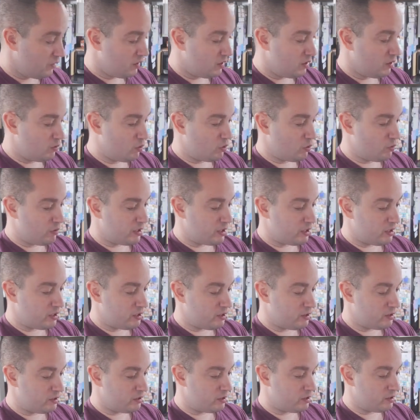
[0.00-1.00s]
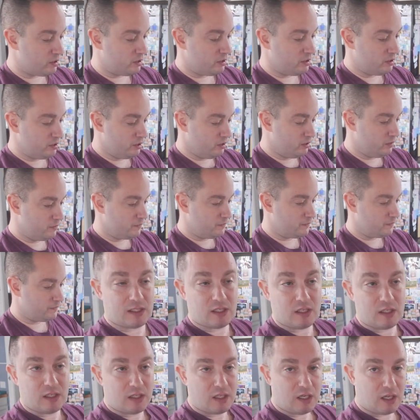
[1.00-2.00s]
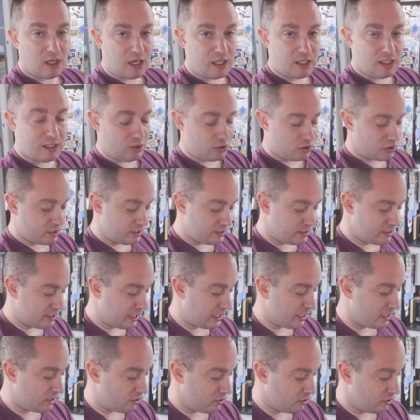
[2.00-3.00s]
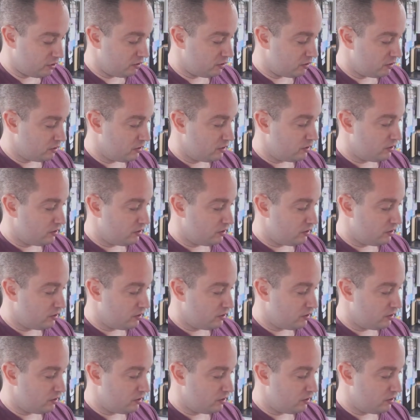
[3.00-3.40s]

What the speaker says: And what do we got here? A little container,